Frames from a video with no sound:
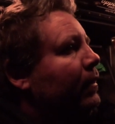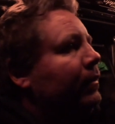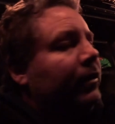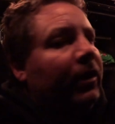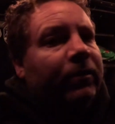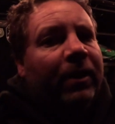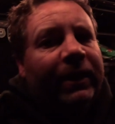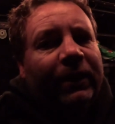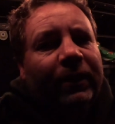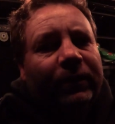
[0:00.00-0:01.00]
No rain
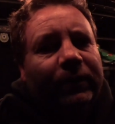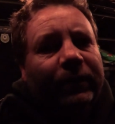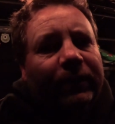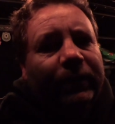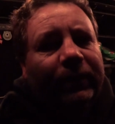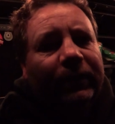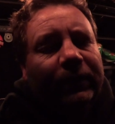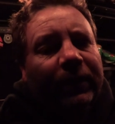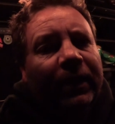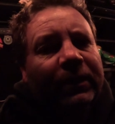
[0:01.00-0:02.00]
though,
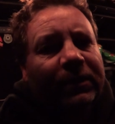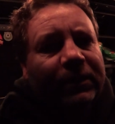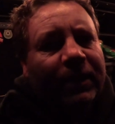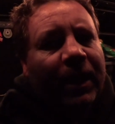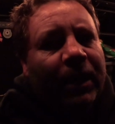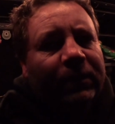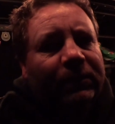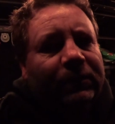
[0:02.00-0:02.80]
so that's a start.